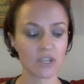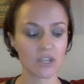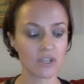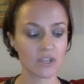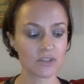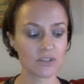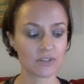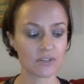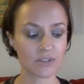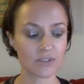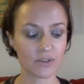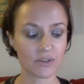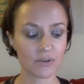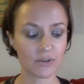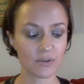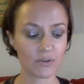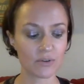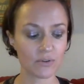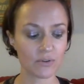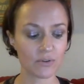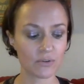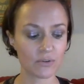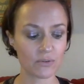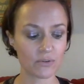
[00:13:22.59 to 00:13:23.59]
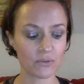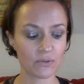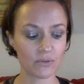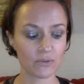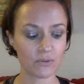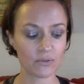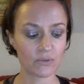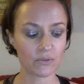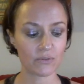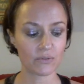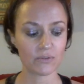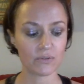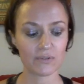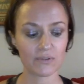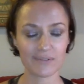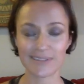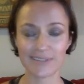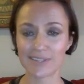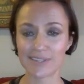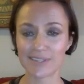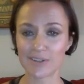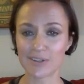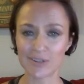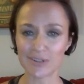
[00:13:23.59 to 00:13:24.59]
So
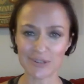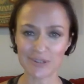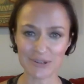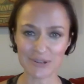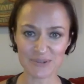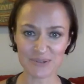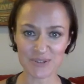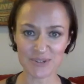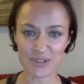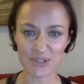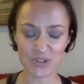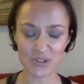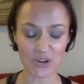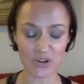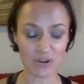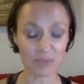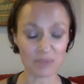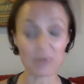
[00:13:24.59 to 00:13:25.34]
it's hard to know where to start,